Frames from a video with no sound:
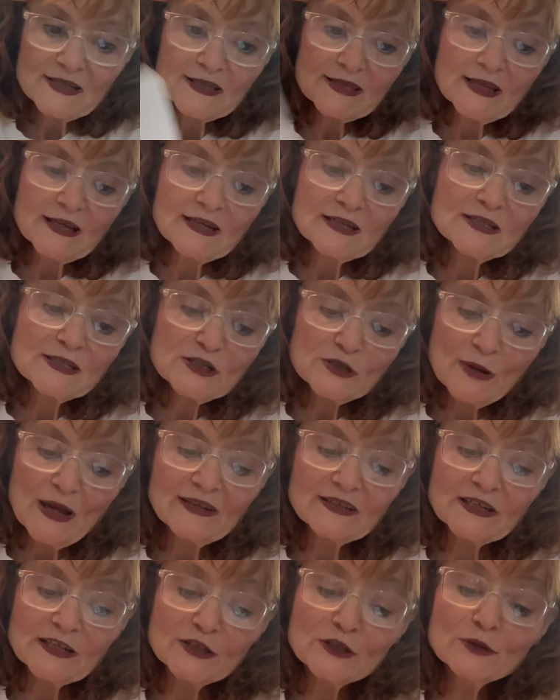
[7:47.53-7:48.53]
things to a
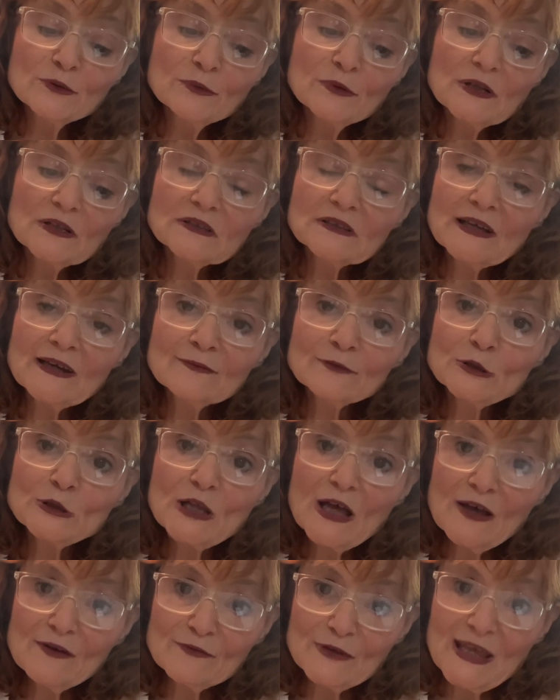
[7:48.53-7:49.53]
new level
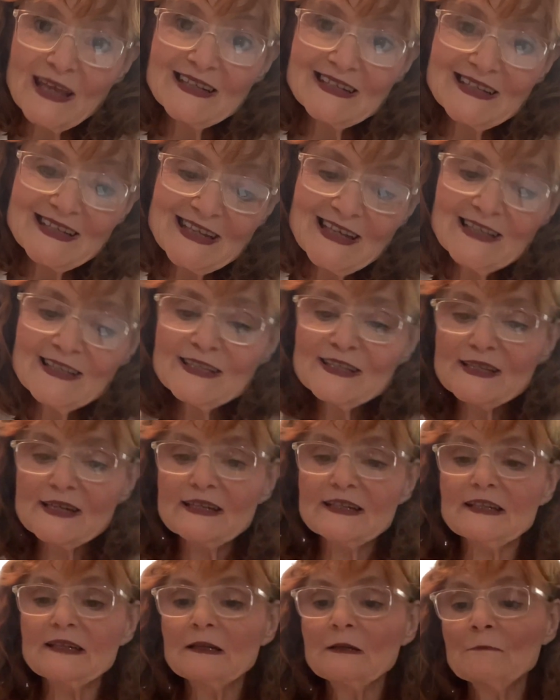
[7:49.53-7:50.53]
of intensity.
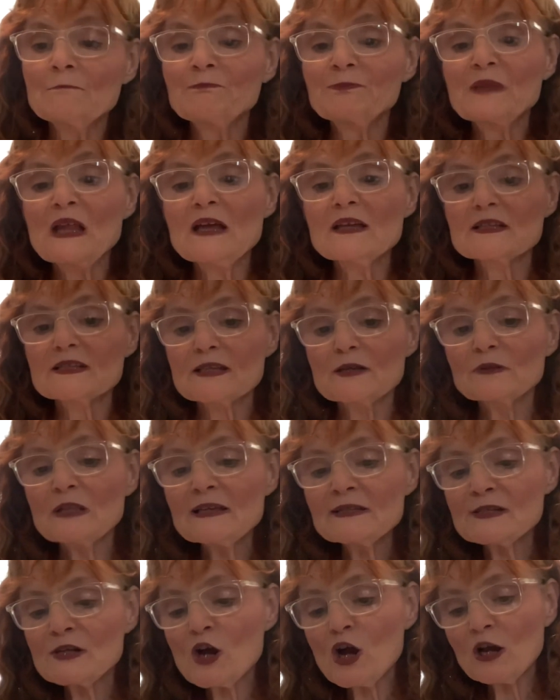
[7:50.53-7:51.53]
So
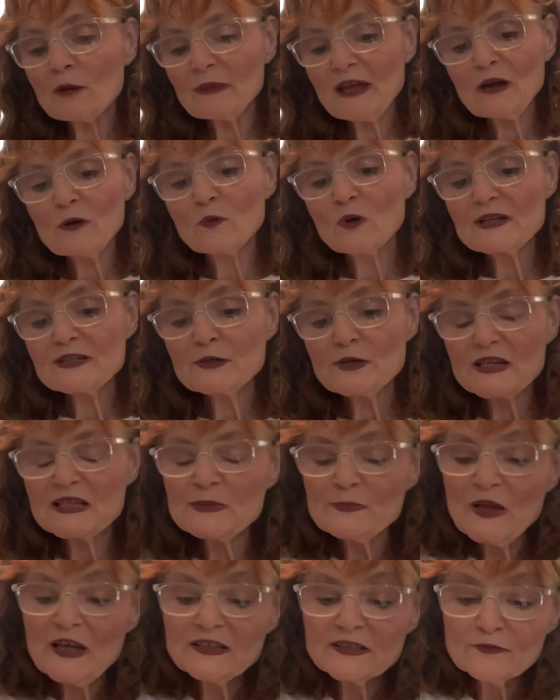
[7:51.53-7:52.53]
let's talk about what to
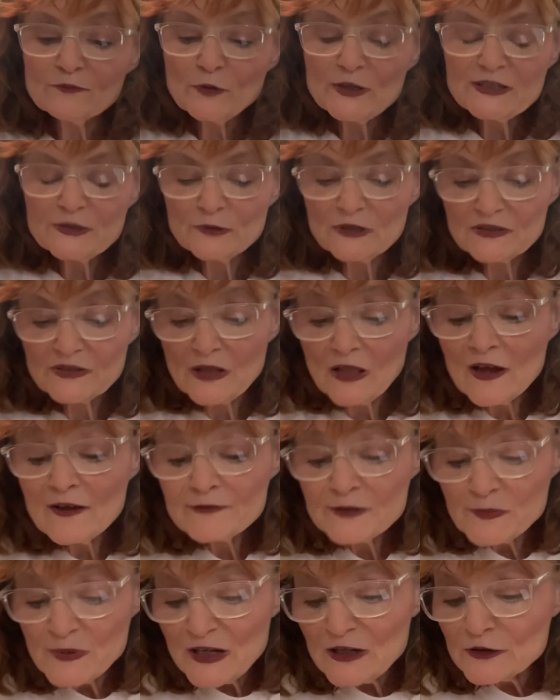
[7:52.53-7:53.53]
expect if we do a love
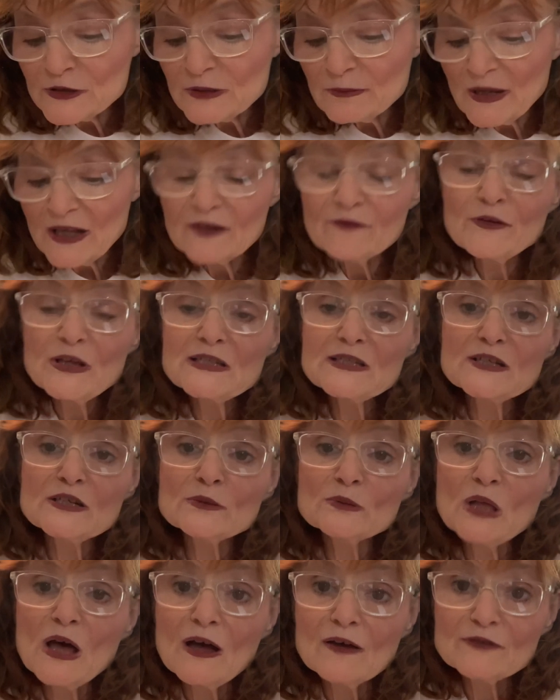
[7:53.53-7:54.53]
spell to manifest new
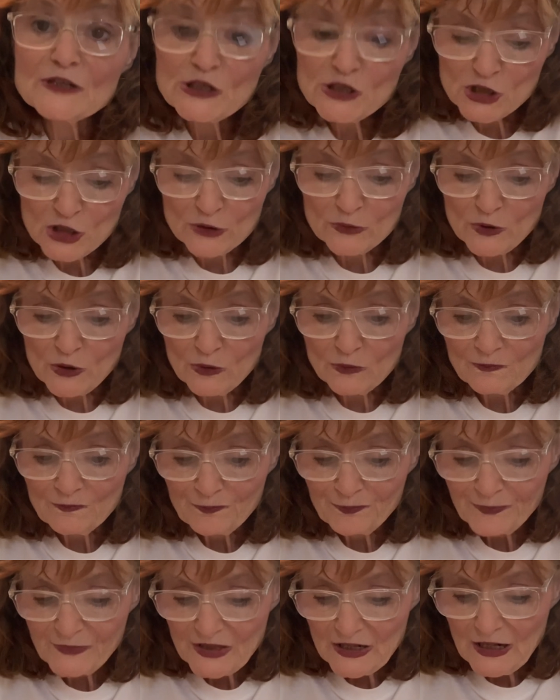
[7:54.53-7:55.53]
love in general.
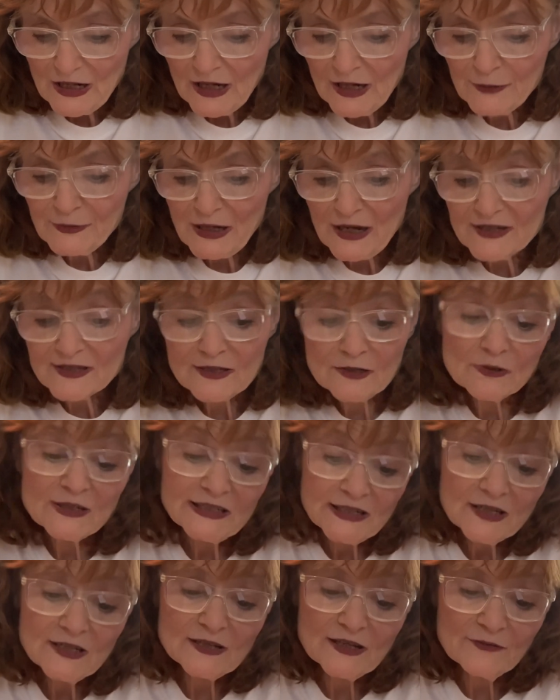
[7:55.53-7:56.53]
Okay, so
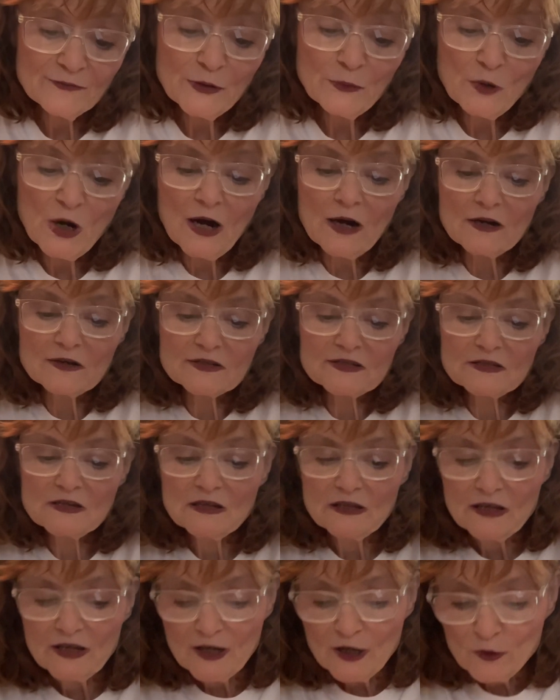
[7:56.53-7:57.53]
if it works,
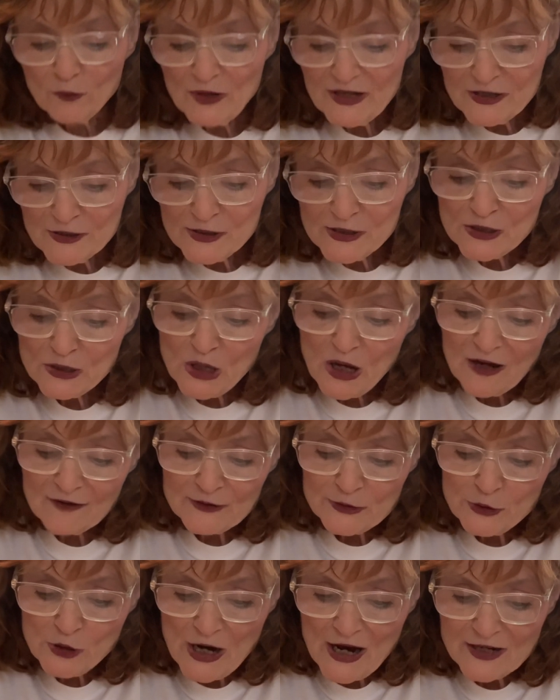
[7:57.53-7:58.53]
we use the law of
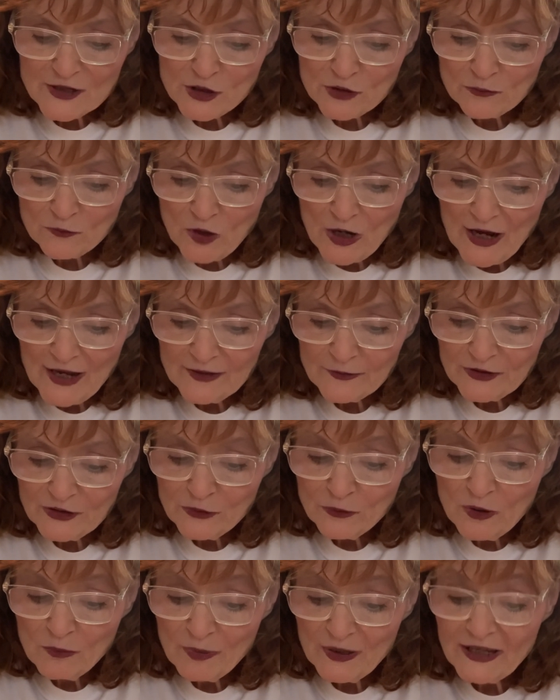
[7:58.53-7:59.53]
attraction, right? You
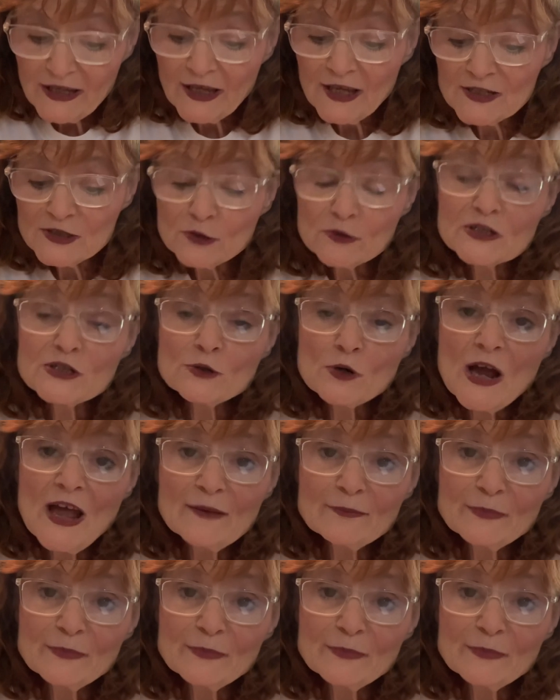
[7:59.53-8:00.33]
will begin to attract